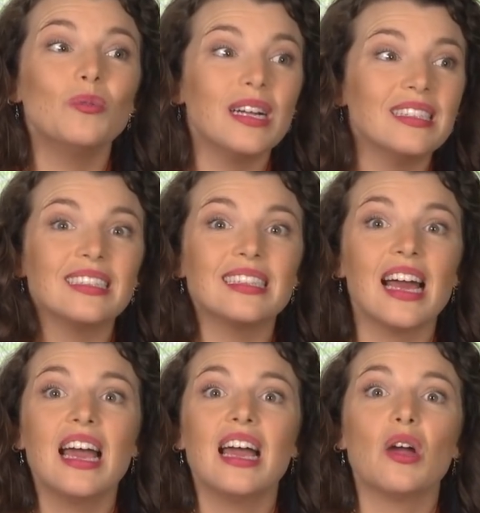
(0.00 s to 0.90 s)
well,
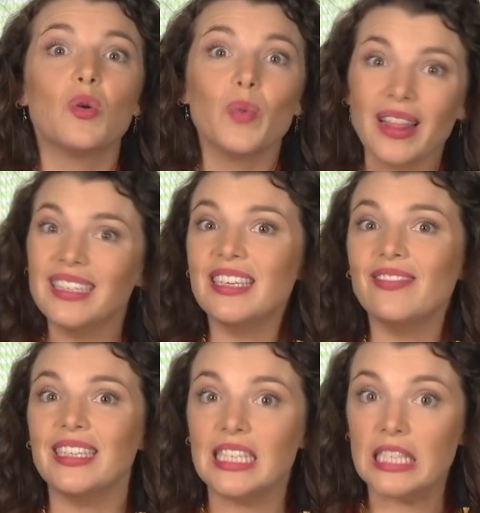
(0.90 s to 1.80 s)

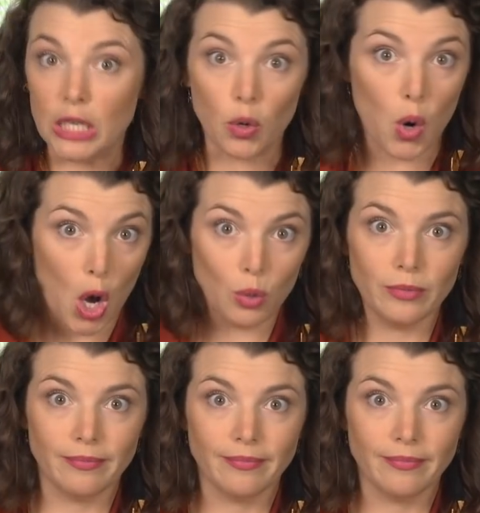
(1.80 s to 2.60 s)
relatively zero.